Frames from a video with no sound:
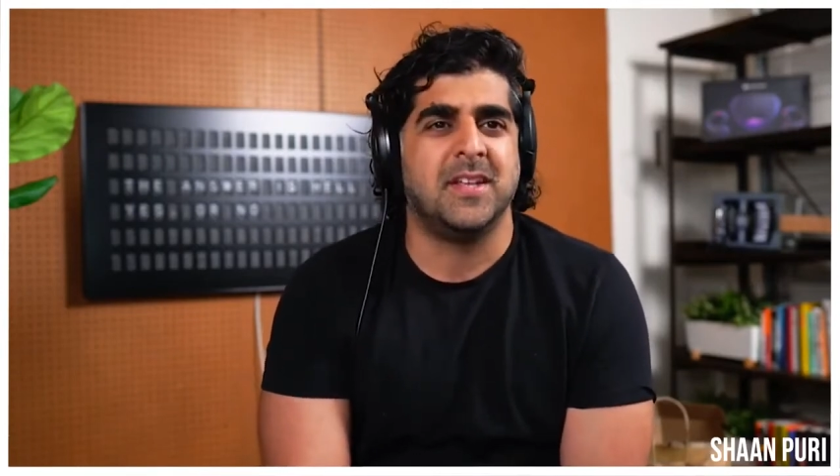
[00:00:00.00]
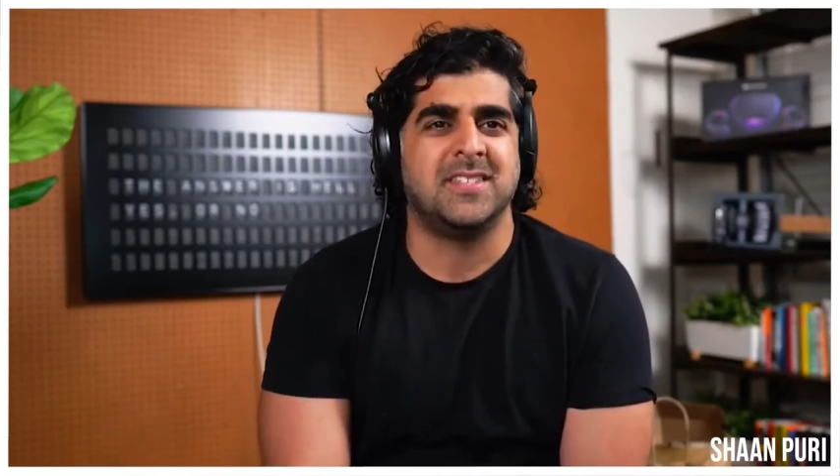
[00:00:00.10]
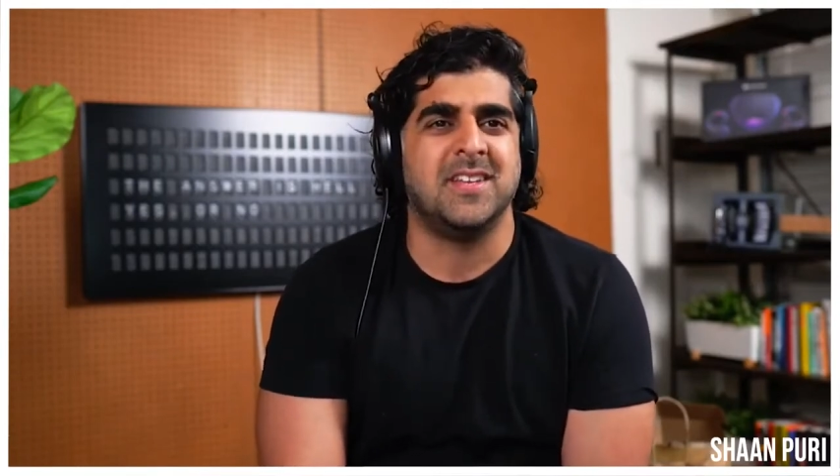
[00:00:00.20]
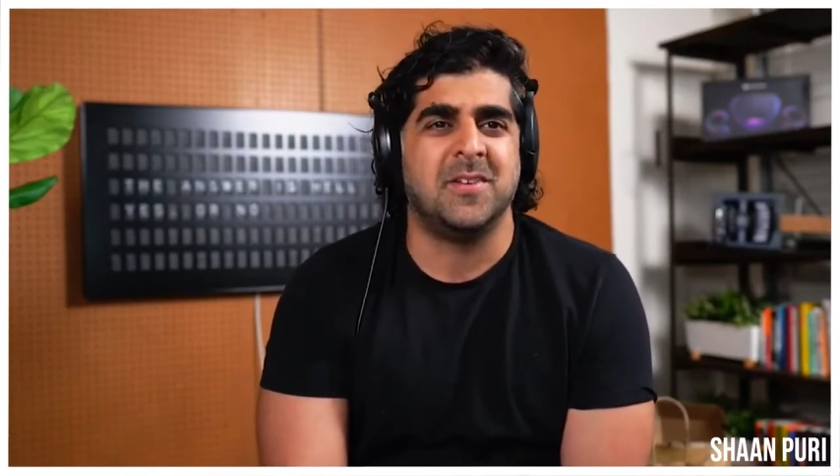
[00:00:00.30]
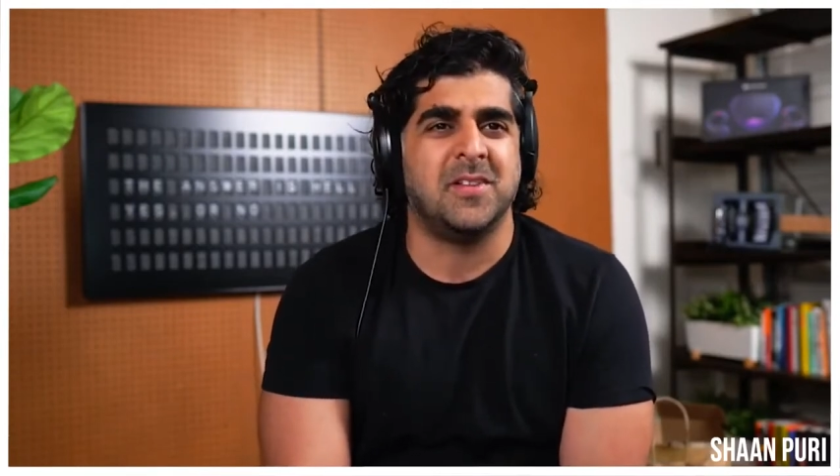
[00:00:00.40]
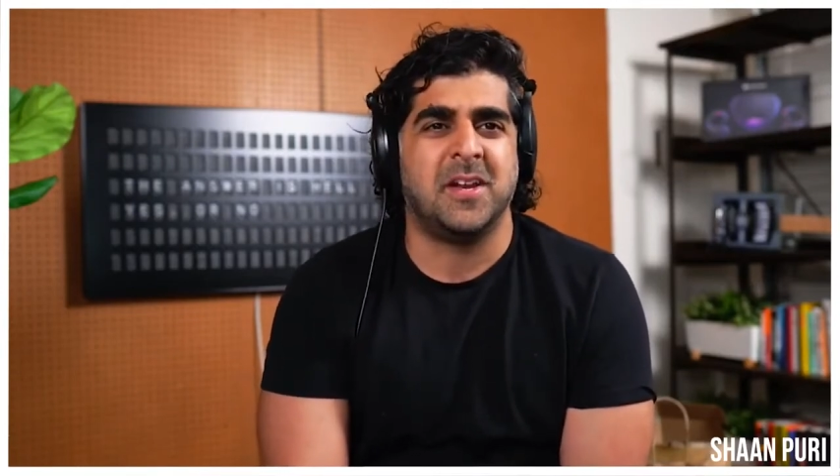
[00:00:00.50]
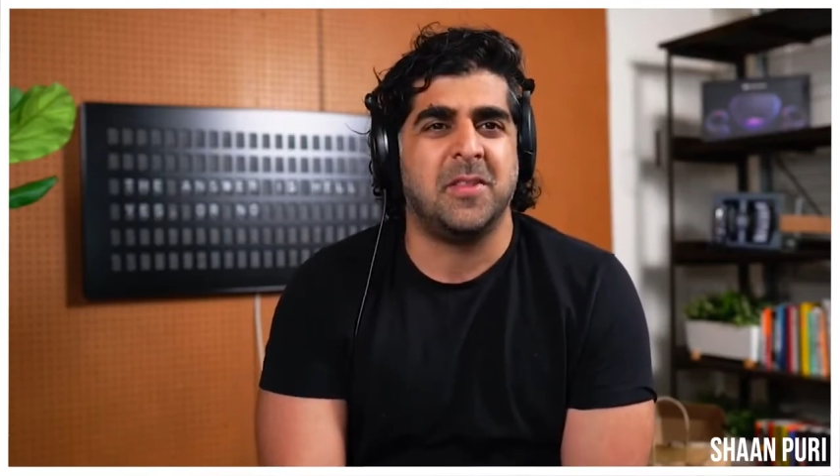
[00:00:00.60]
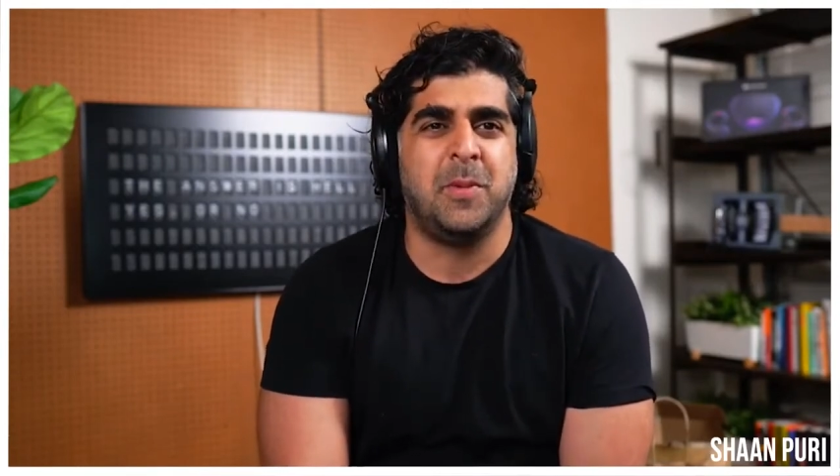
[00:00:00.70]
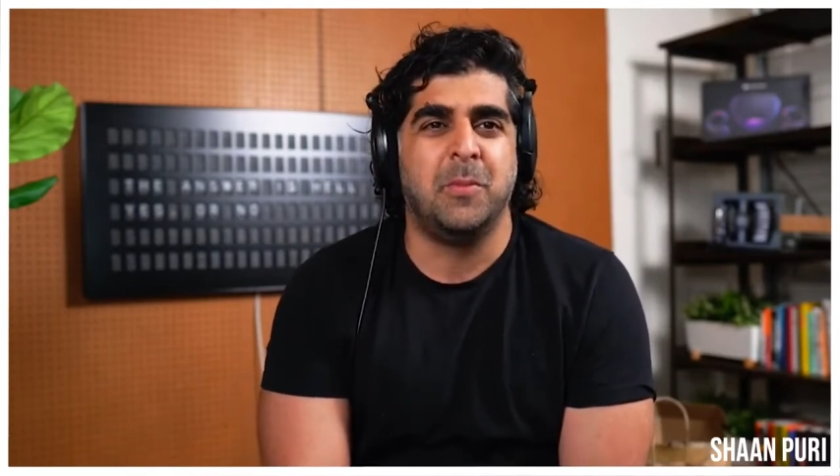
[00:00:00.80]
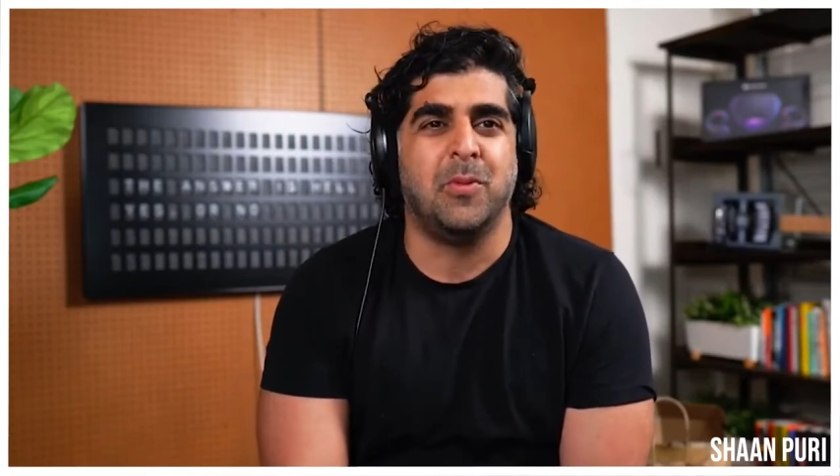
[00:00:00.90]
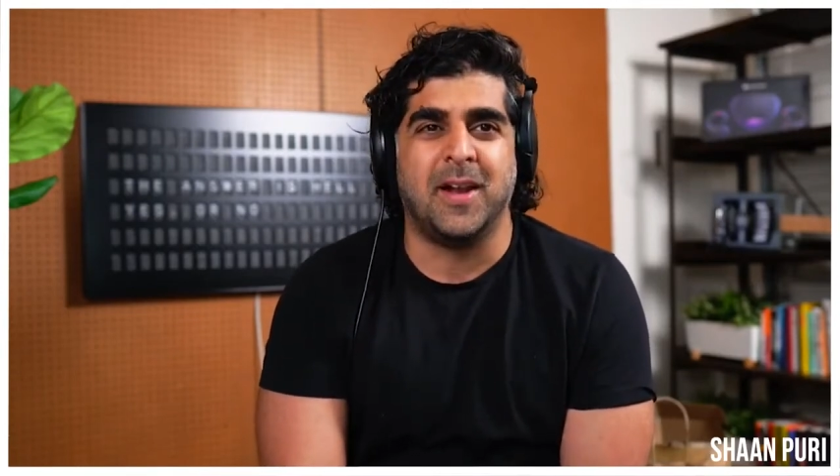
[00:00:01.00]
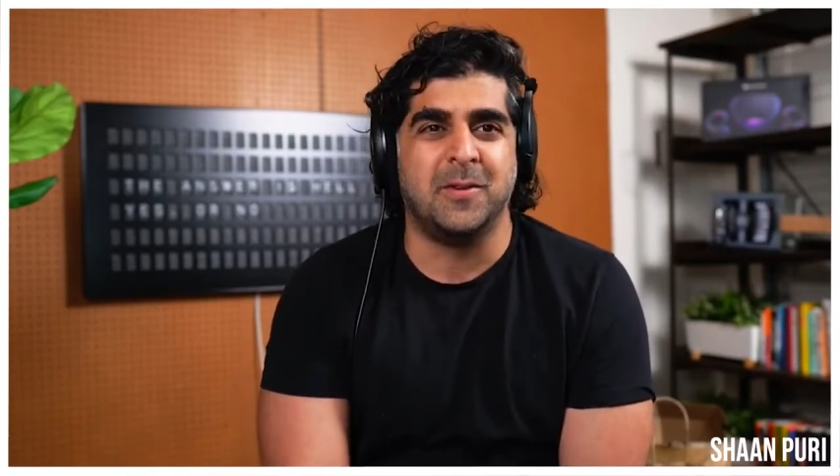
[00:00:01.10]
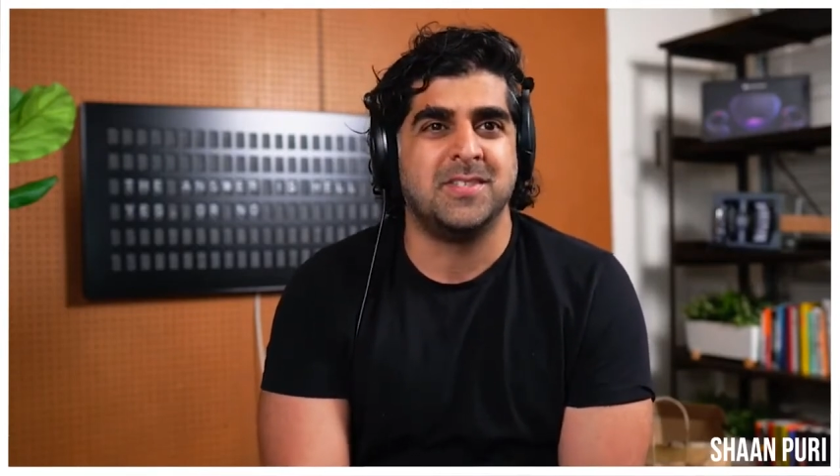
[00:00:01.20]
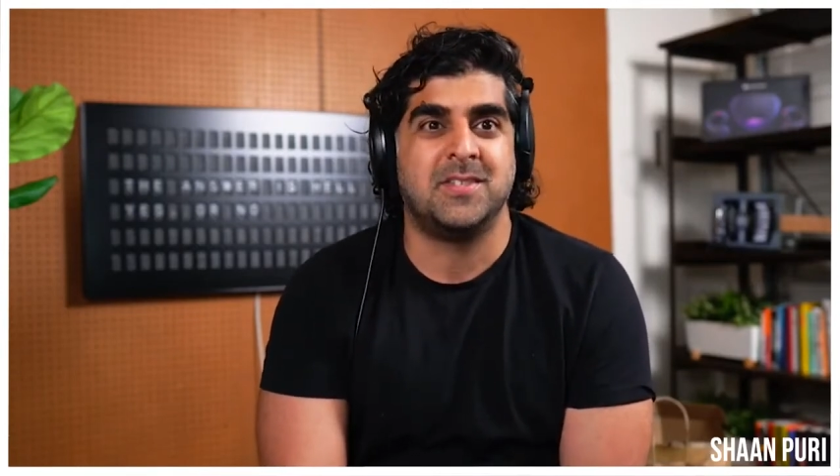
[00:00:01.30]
That's you know a lot of the people that I was